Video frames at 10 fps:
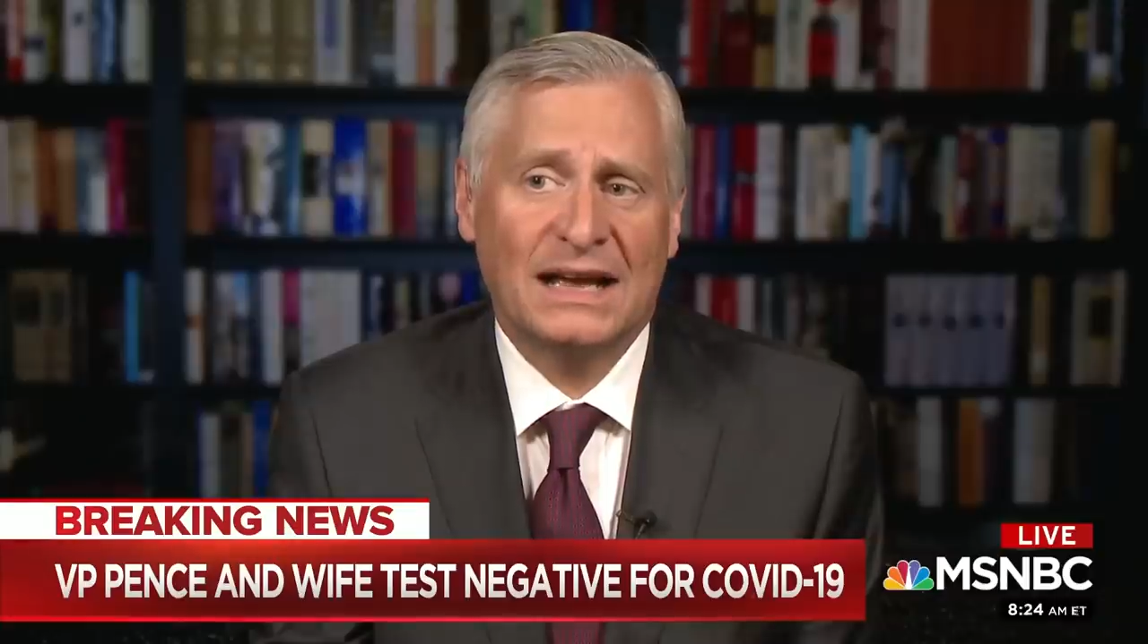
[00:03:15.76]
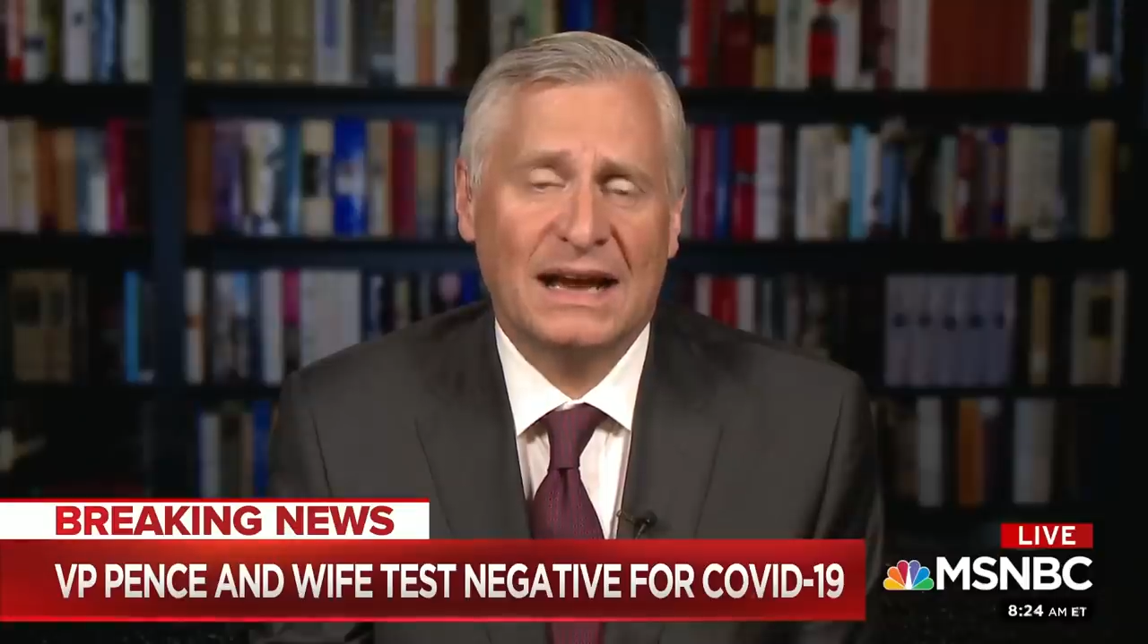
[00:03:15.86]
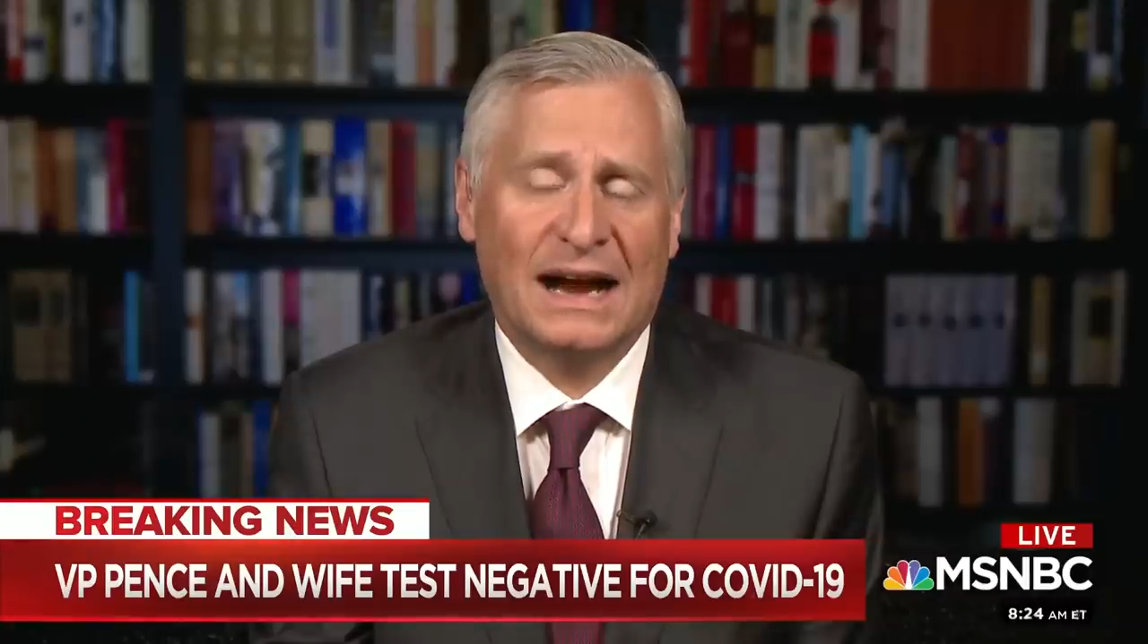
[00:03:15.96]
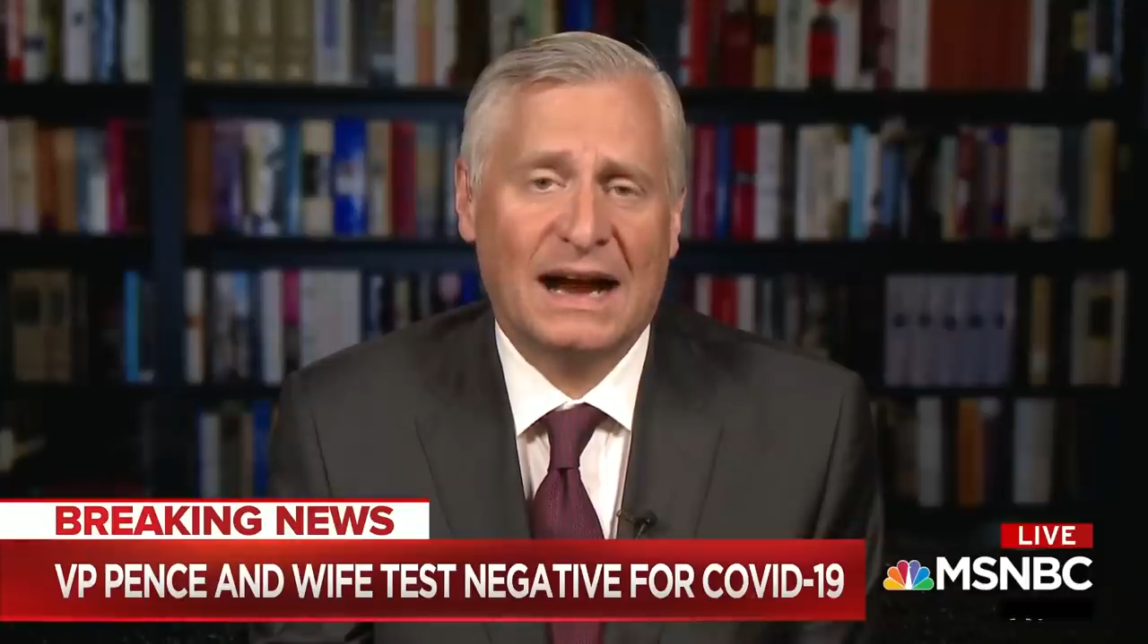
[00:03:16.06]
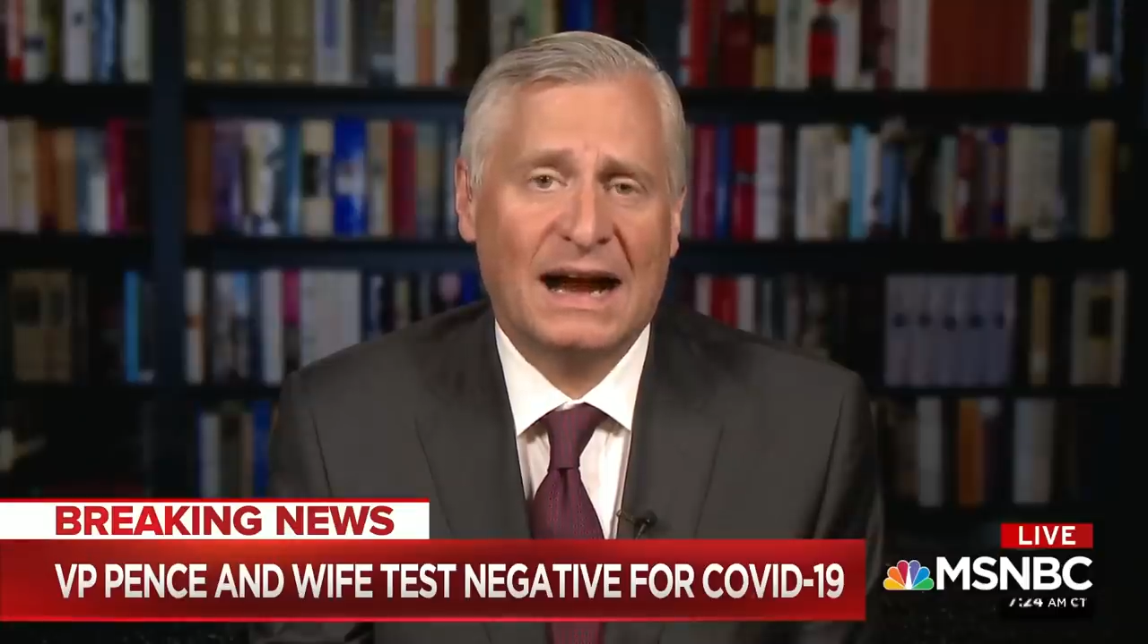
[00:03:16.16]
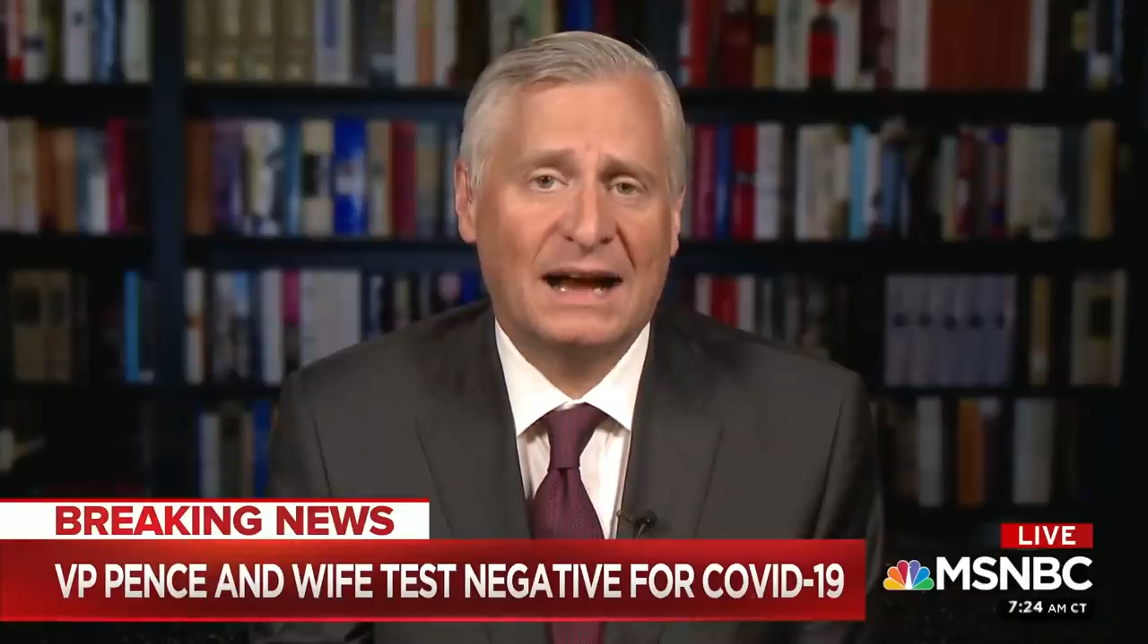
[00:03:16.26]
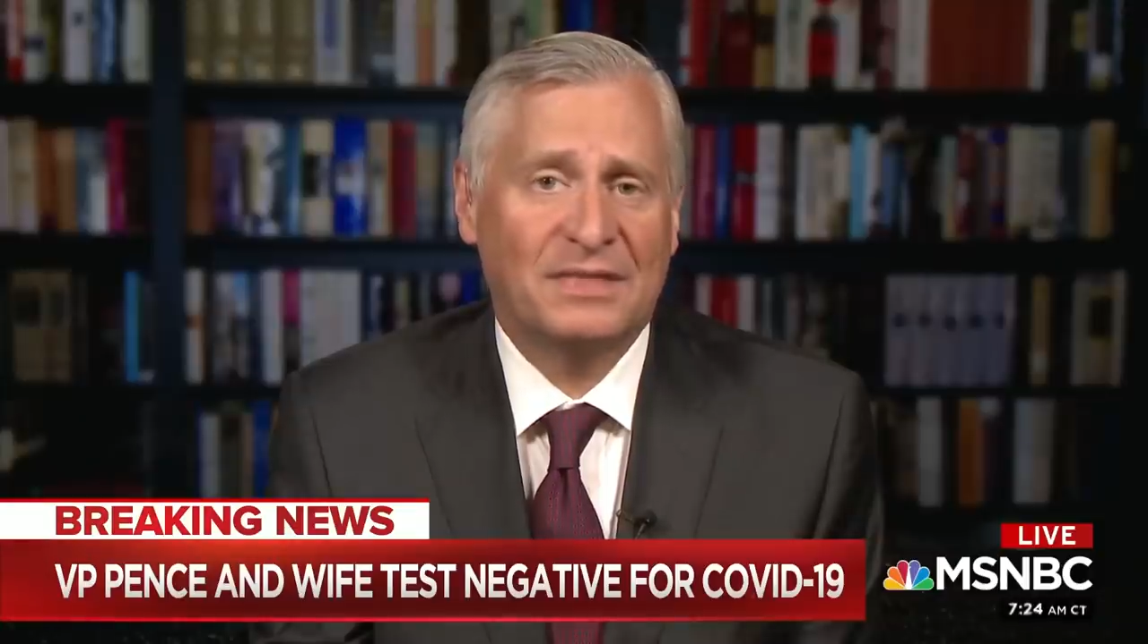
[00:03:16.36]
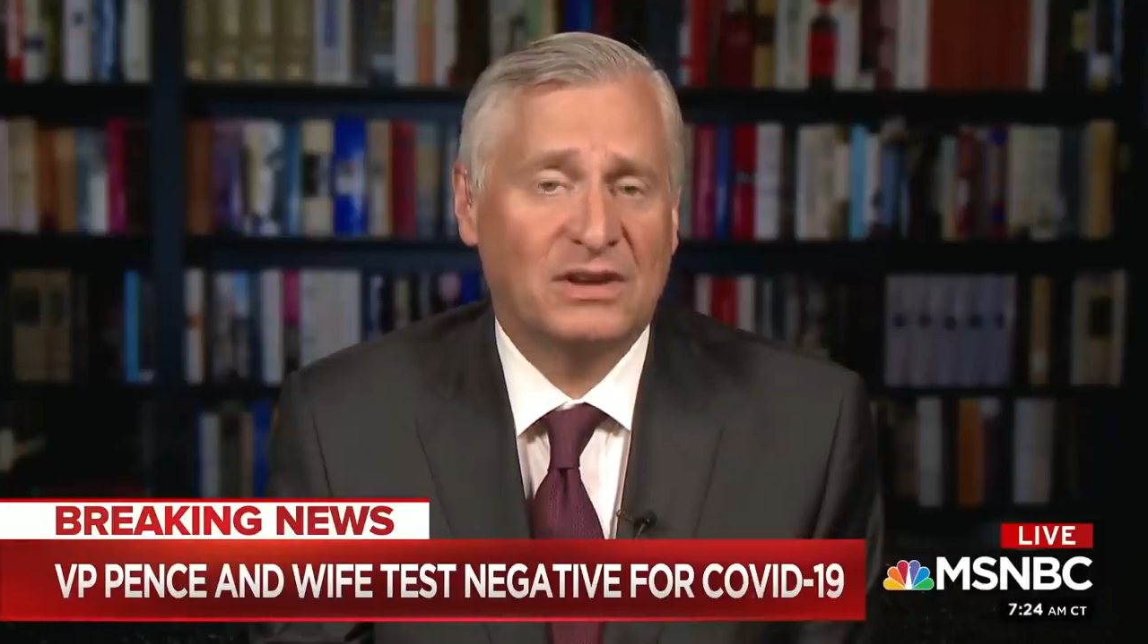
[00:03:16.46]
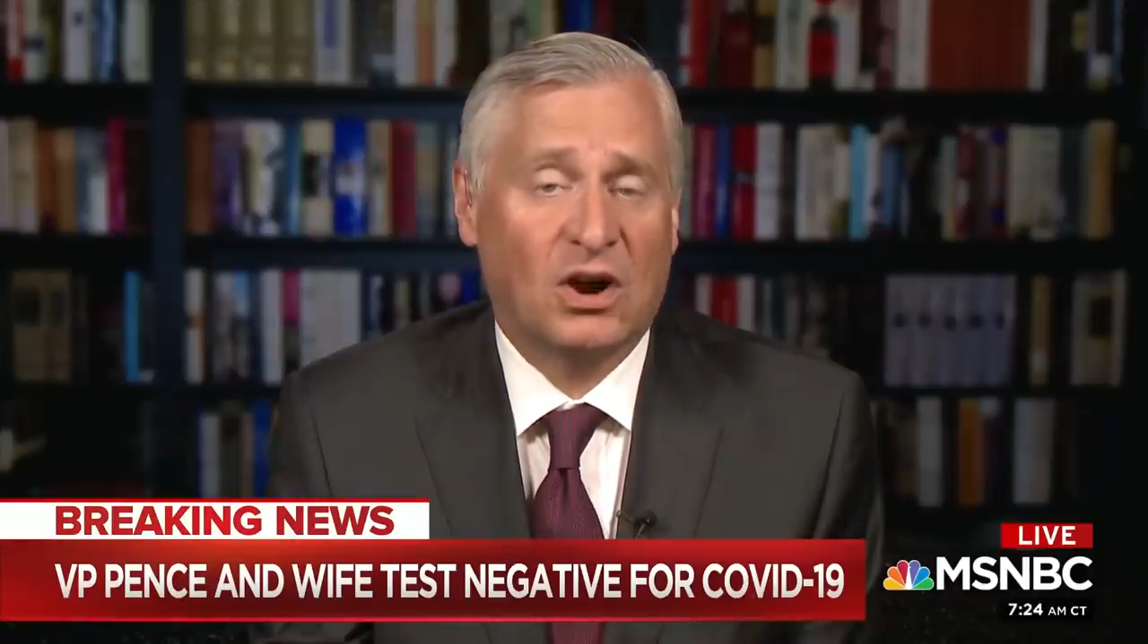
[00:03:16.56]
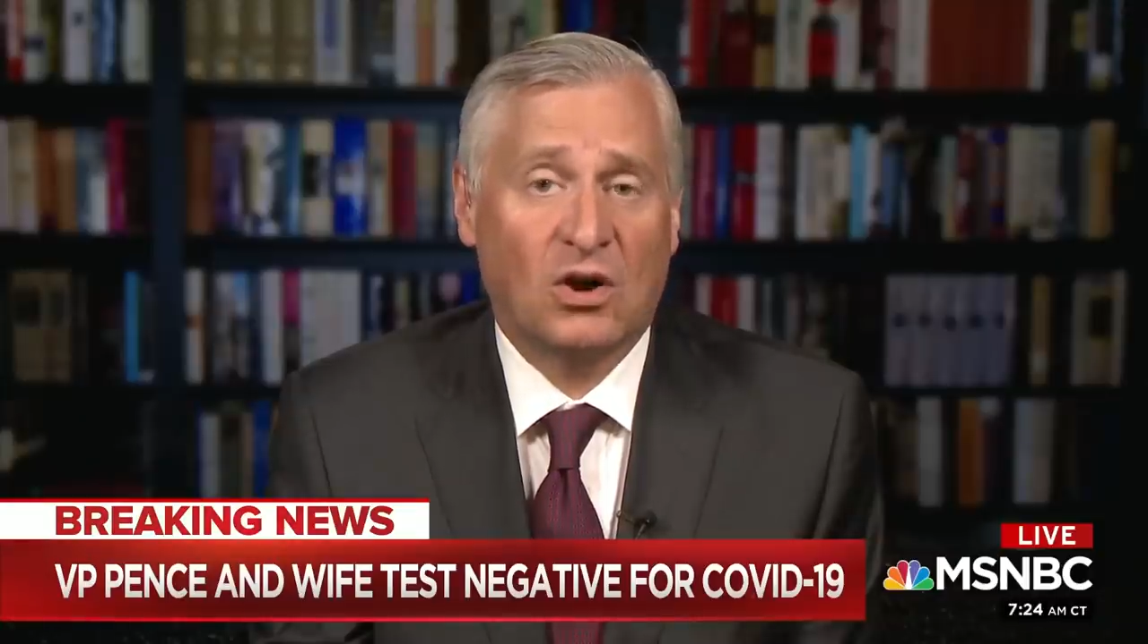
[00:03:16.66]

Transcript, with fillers: I think